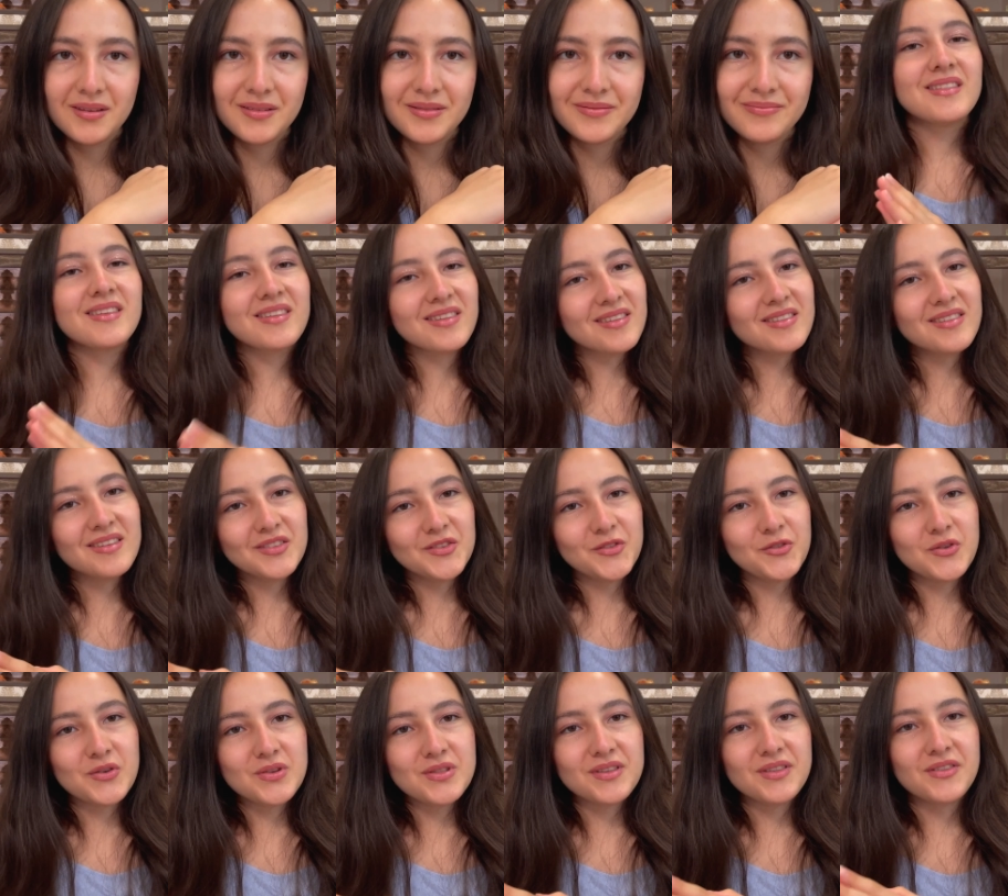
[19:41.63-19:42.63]
This is it
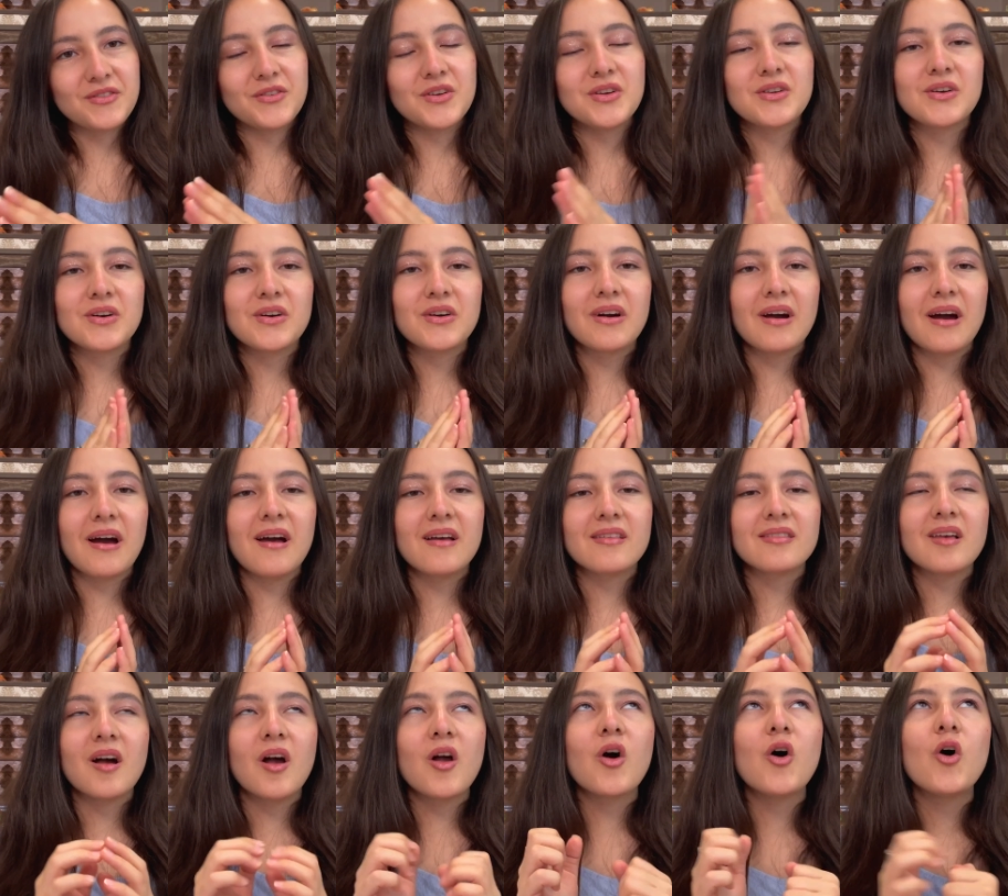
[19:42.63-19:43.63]
for this video, guys.
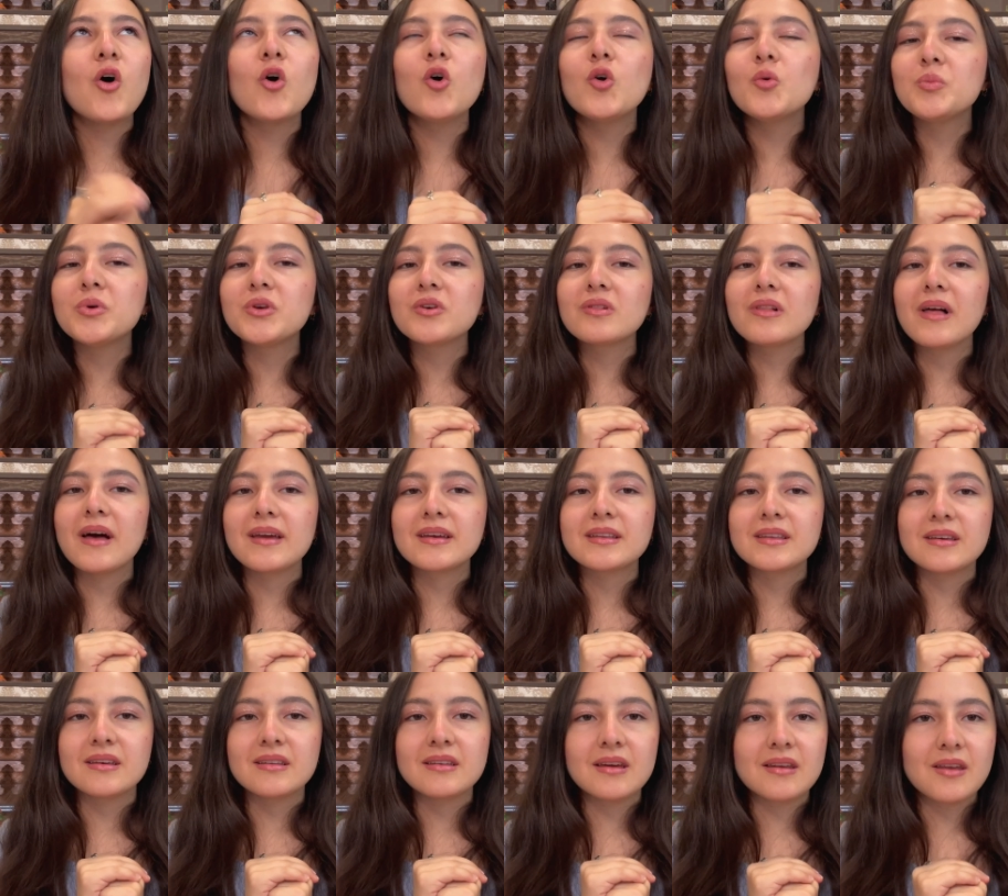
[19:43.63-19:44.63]
I hope you liked
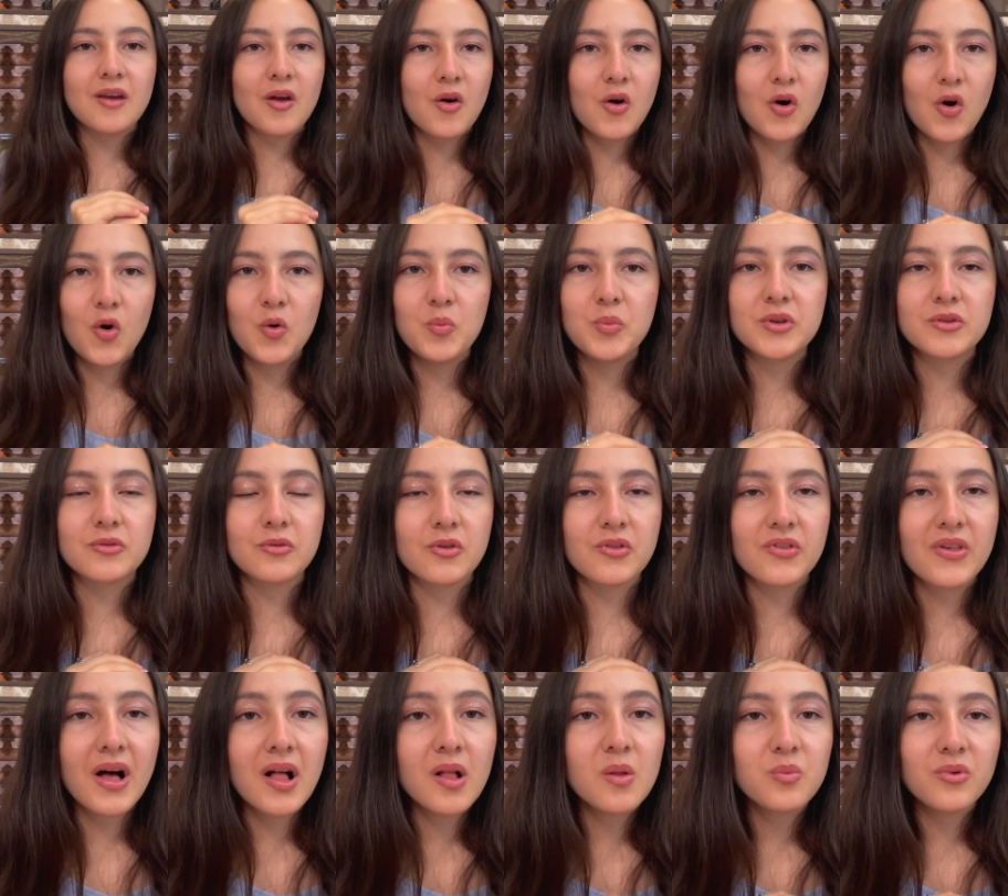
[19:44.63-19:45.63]
it and I hope it was
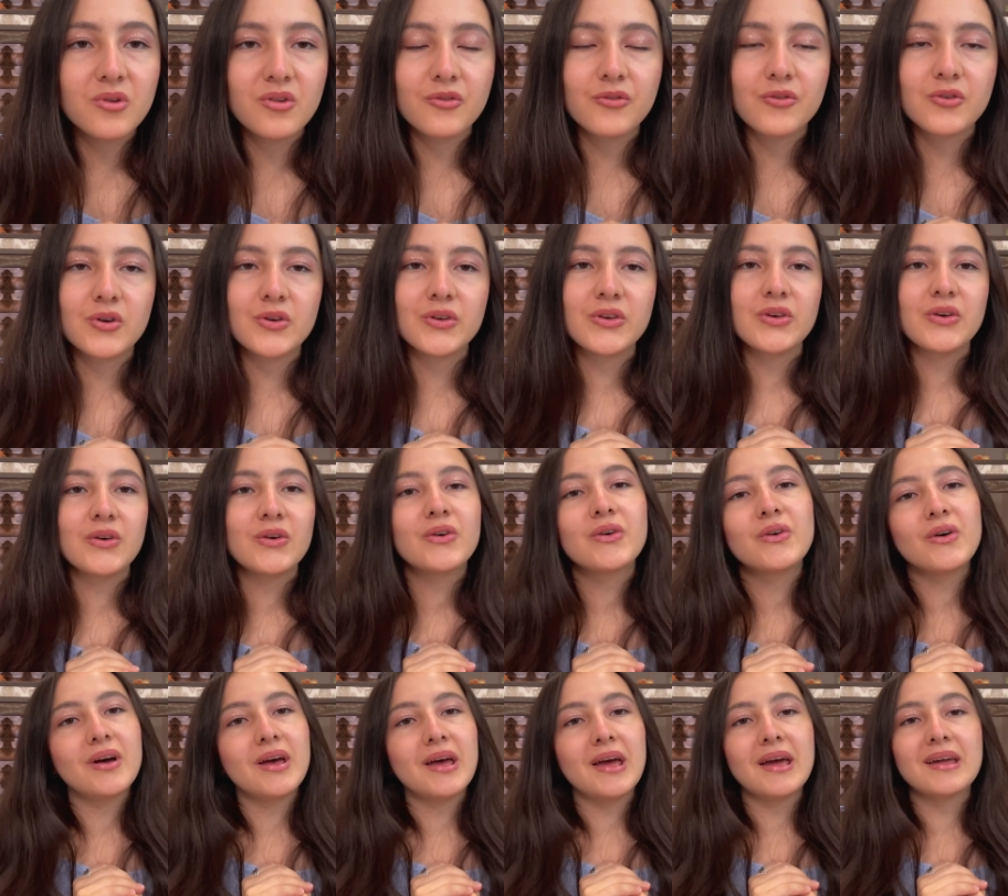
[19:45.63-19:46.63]
helpful for you,
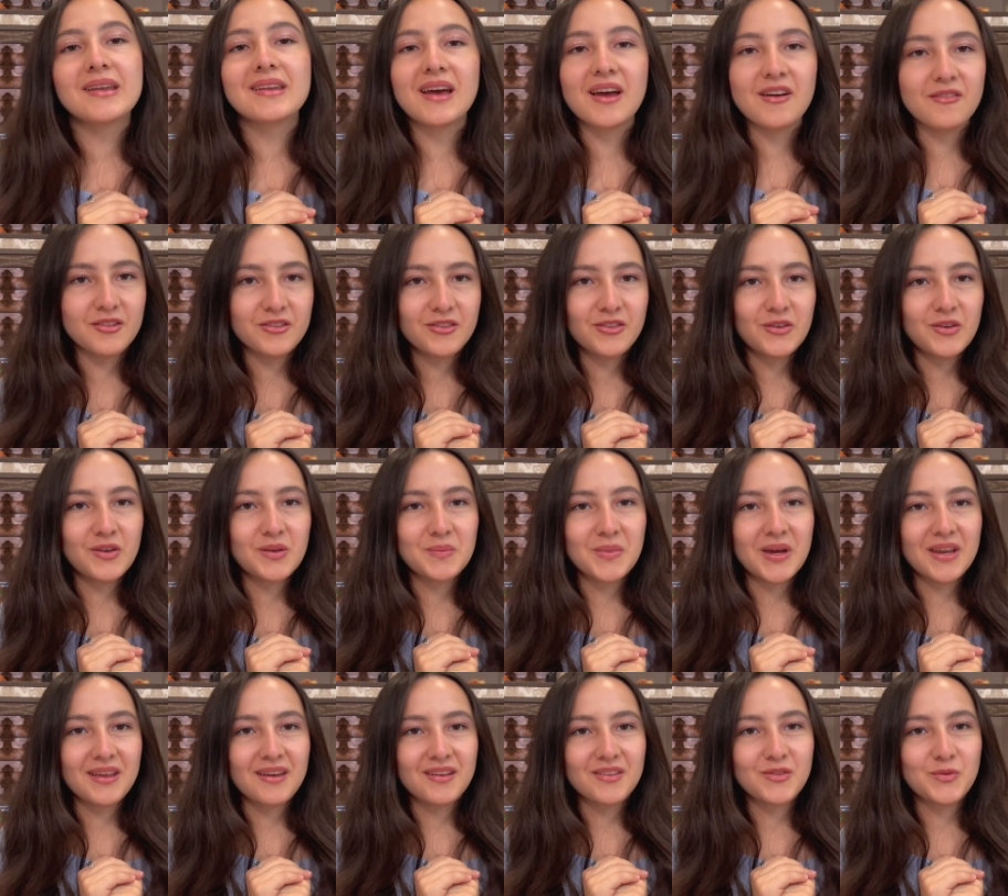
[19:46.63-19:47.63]
and I will see you in my
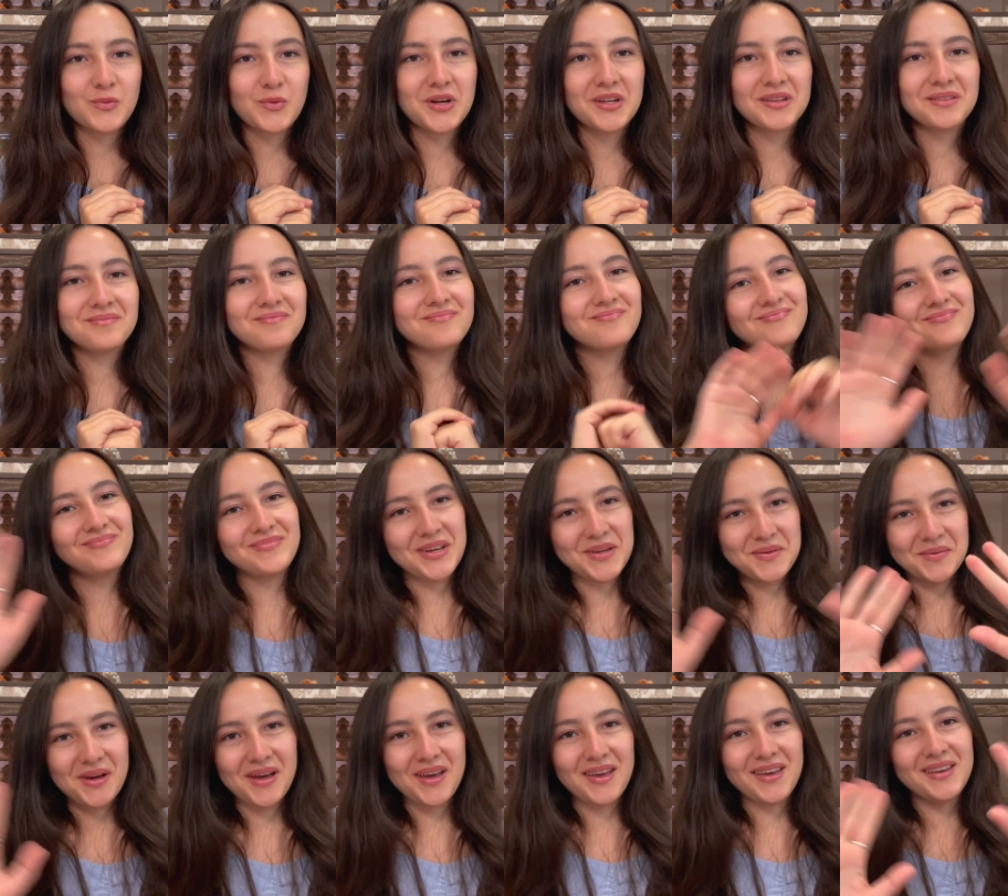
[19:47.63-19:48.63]
next one. Bye
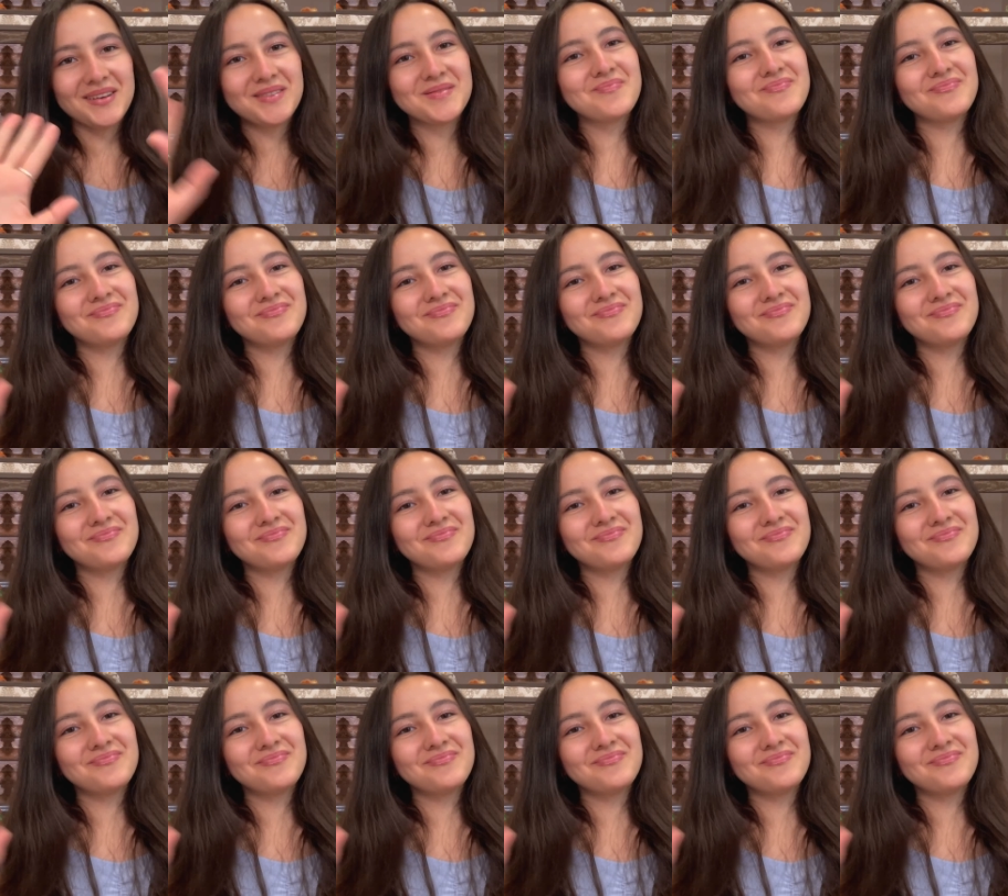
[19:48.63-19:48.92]
bye.